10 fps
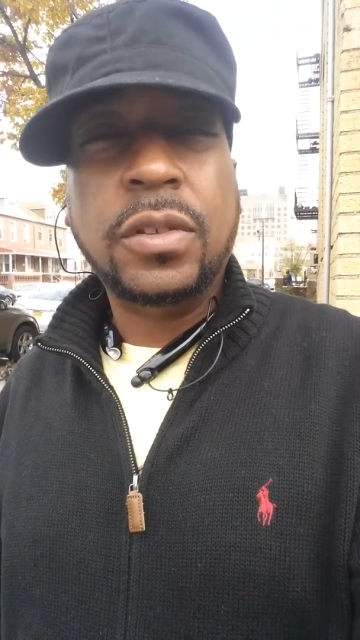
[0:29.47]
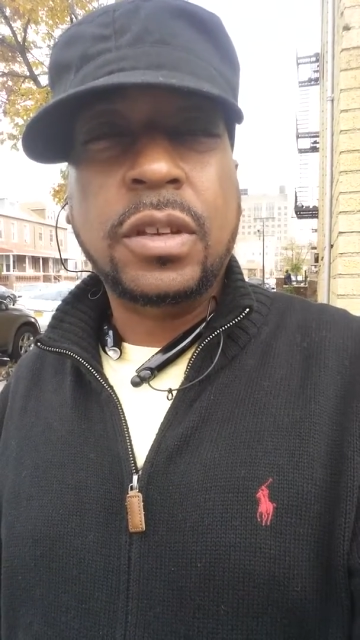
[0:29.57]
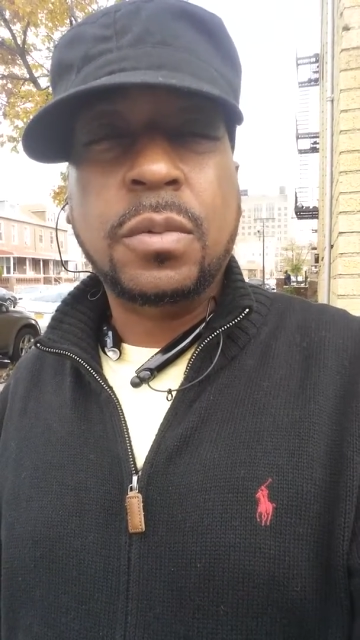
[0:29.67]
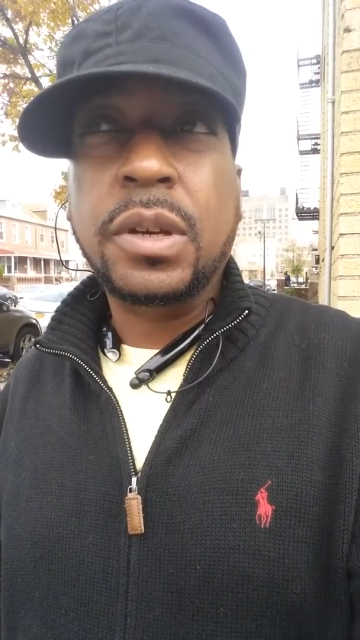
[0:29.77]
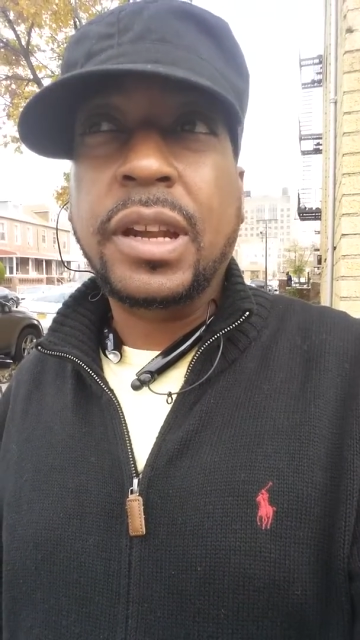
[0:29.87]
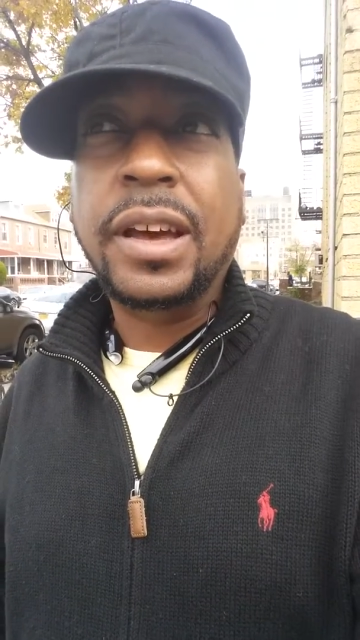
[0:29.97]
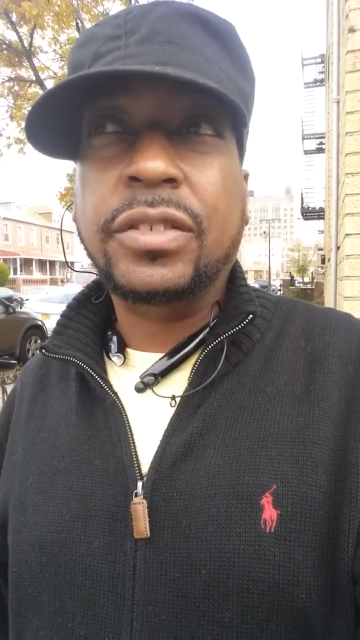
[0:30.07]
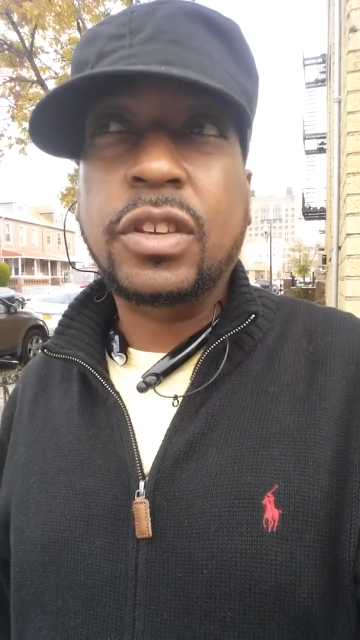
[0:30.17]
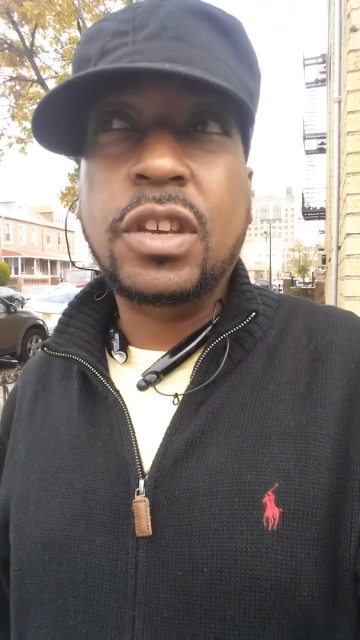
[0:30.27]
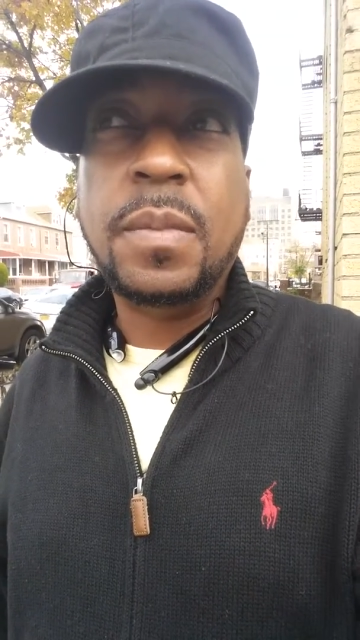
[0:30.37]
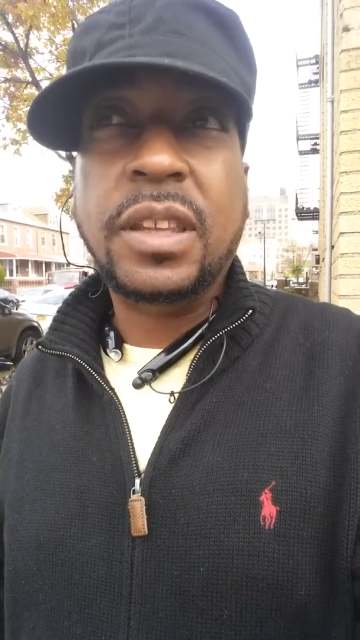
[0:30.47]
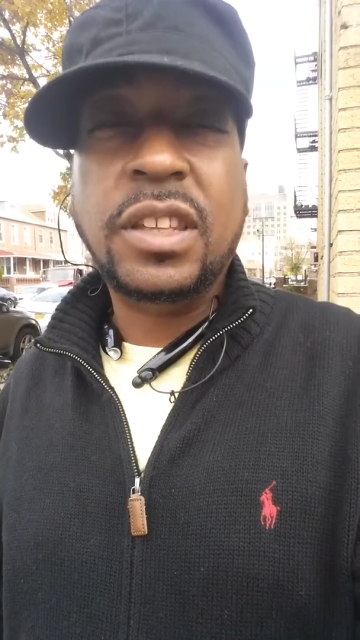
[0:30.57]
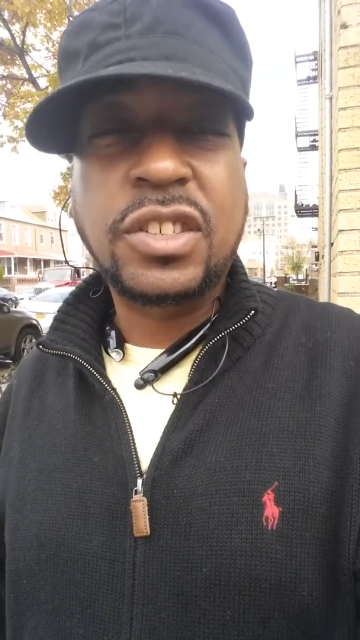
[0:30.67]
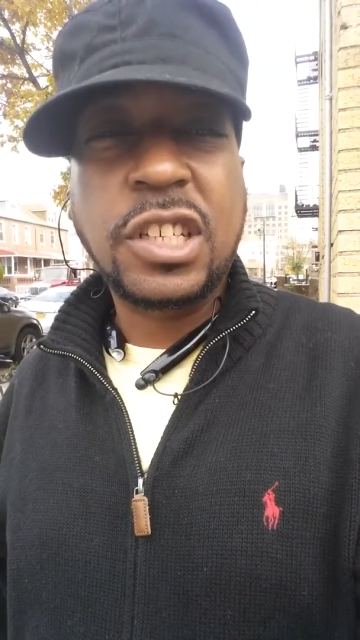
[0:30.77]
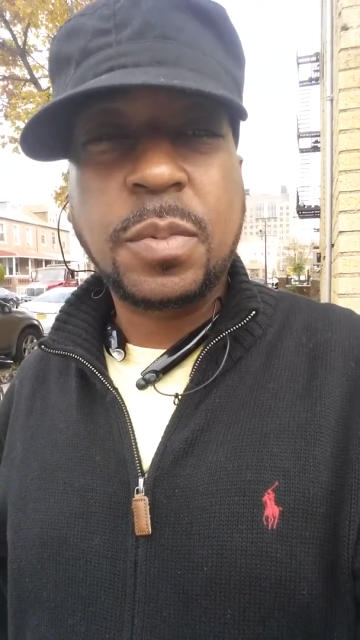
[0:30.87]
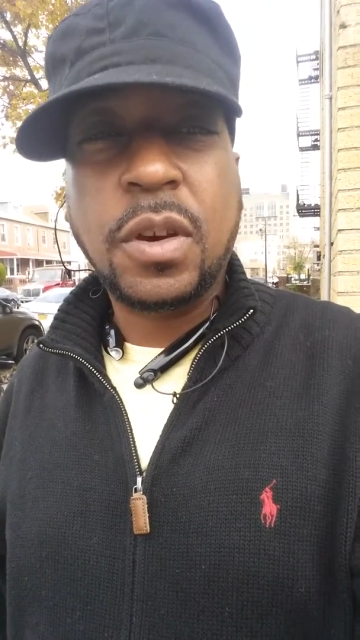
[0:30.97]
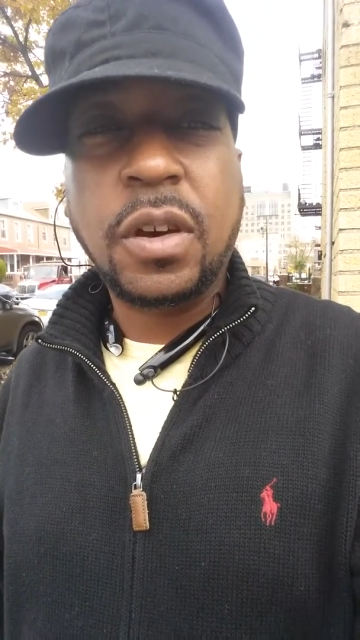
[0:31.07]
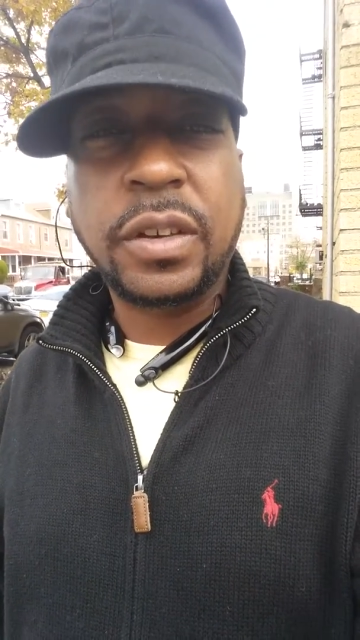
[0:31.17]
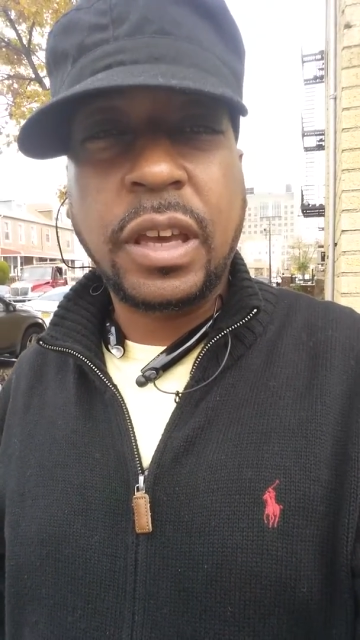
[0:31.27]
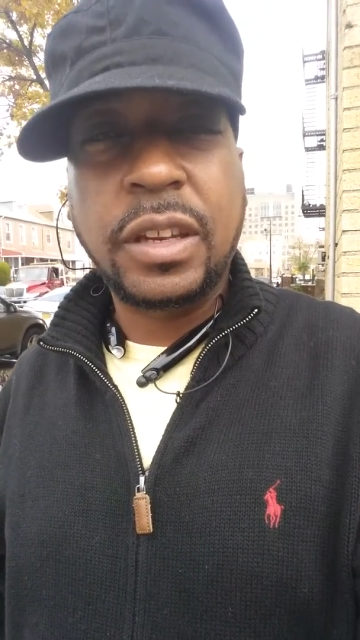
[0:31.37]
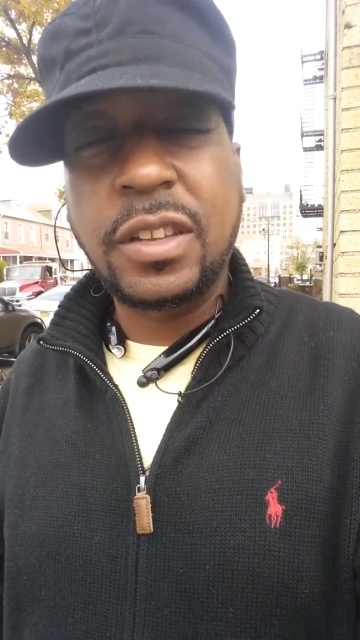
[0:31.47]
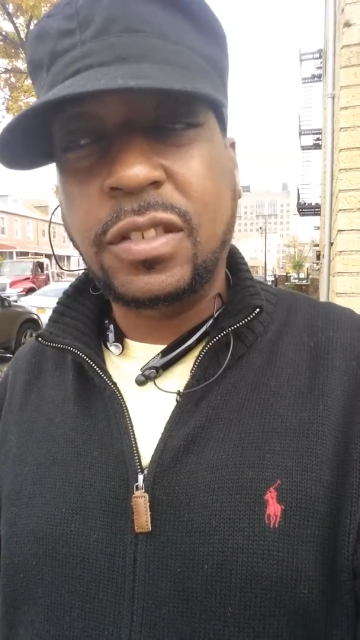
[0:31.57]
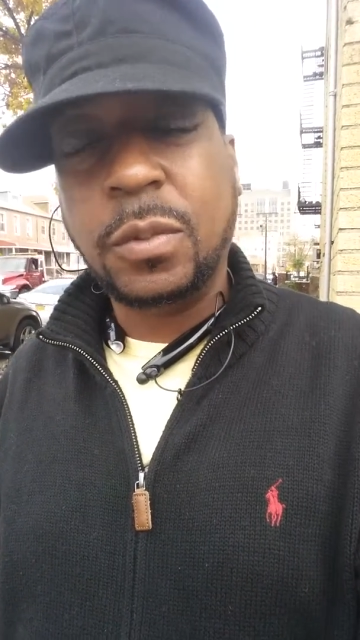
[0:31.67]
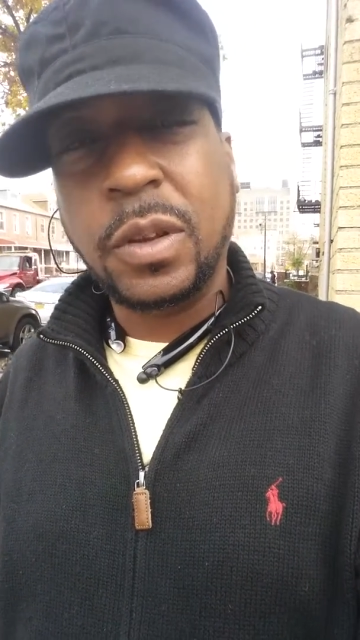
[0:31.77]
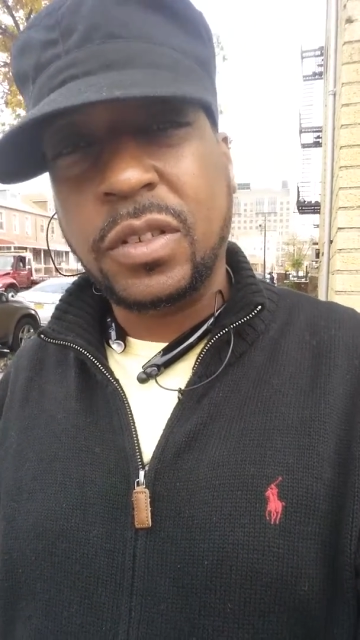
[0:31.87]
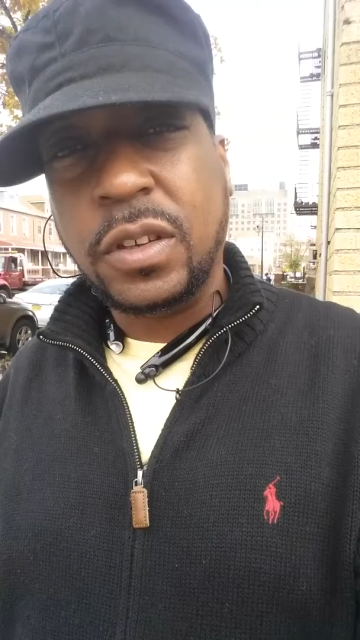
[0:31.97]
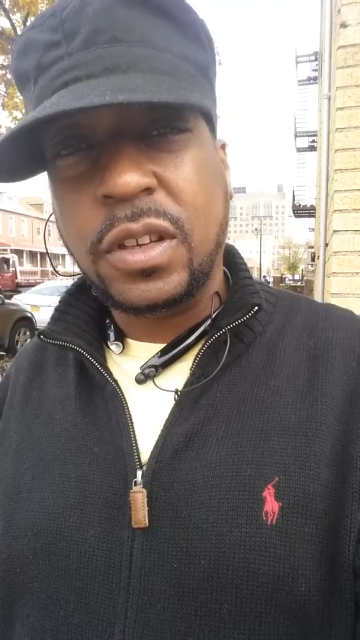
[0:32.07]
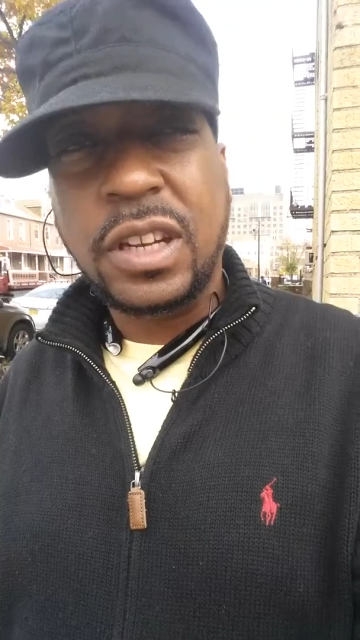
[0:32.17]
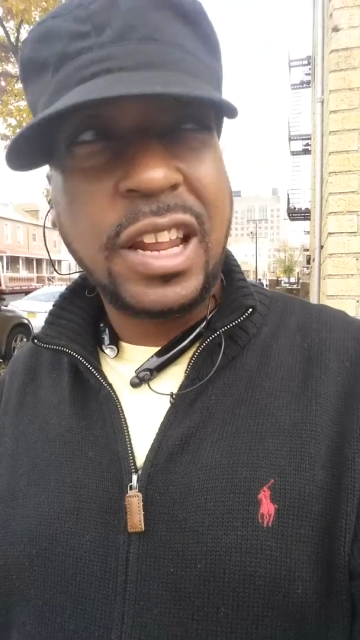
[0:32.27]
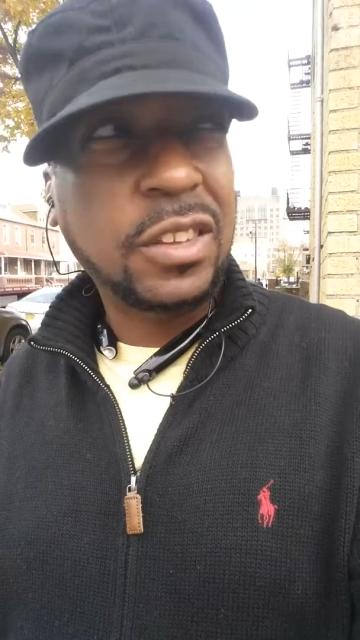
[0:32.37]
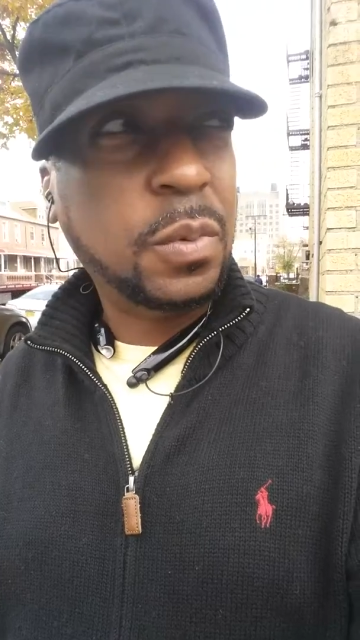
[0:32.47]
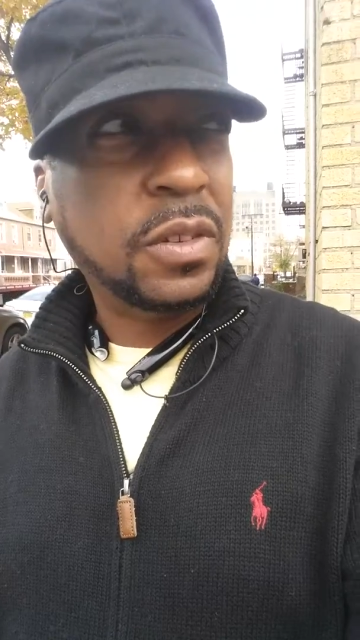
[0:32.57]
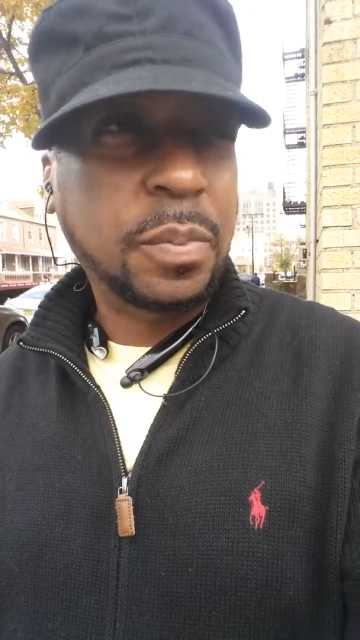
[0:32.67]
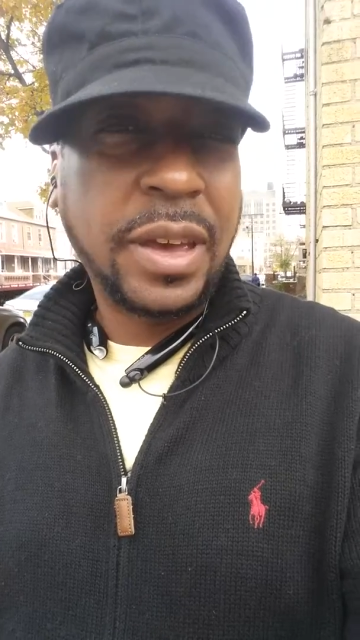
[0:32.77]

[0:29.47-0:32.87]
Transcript: so you can realize so you can make the judgment call okay this is what's good and that's what's